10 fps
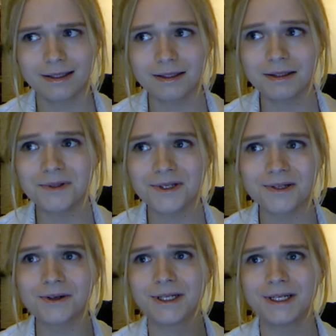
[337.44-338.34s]
It was
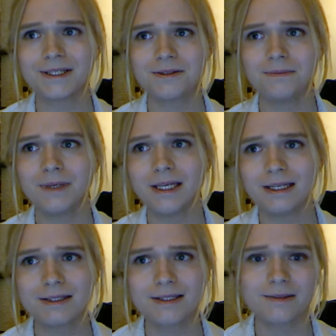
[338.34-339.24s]
annoying to
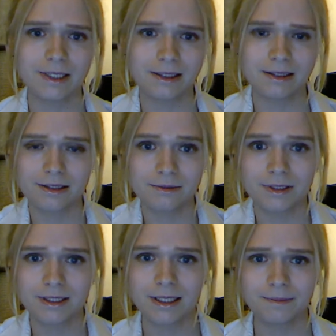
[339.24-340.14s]
be someone else all
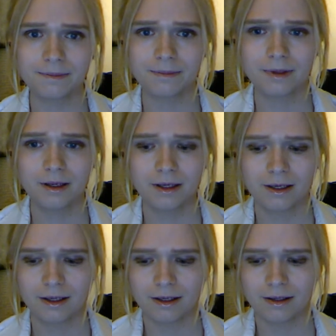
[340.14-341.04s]
the time.
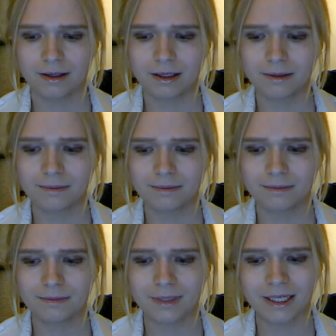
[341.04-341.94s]

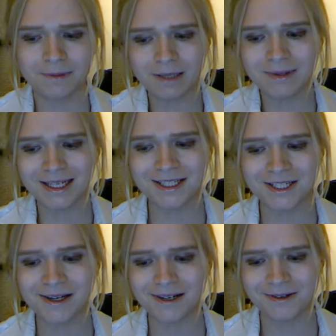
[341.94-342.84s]
Um, like people get
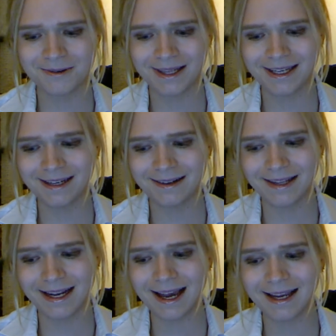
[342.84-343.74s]
shocked when they hear
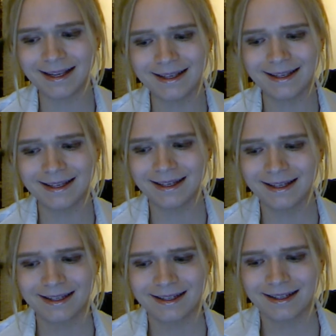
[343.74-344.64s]
that I
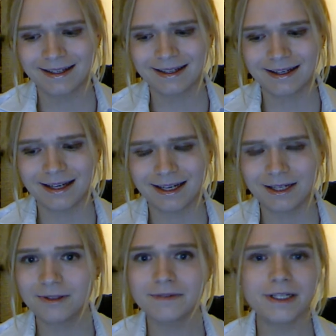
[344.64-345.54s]
I
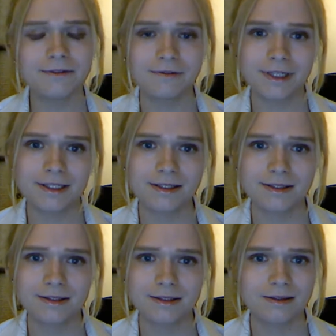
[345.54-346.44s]
don't have any
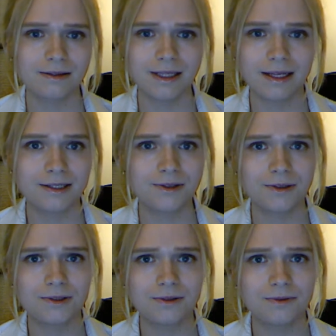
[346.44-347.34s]
friends that I
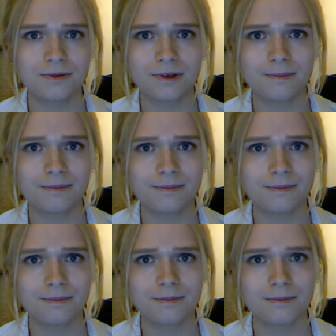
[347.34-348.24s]
talk to from
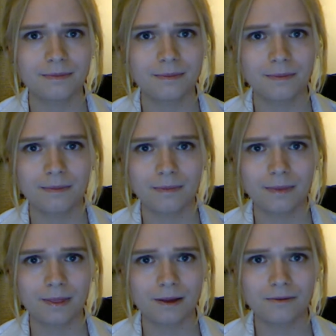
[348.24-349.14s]

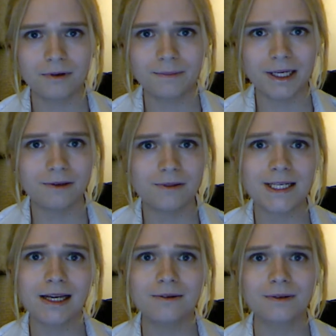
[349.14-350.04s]
from my old
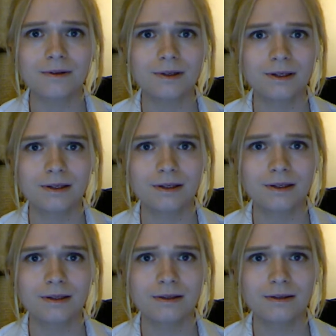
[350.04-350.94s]
town
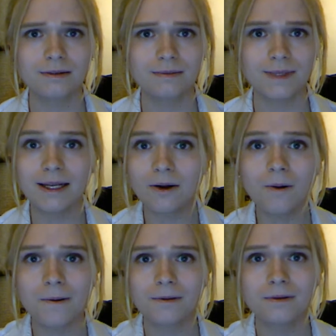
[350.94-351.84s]
at
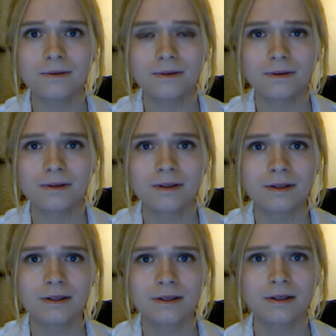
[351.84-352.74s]
all.
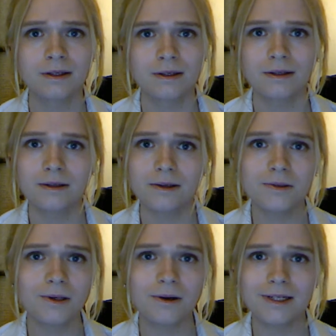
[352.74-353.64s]
All
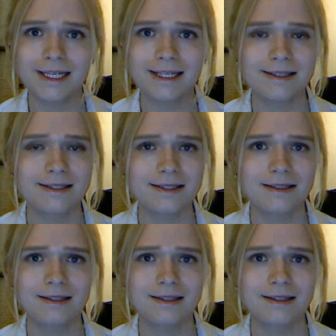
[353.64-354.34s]
colleagues.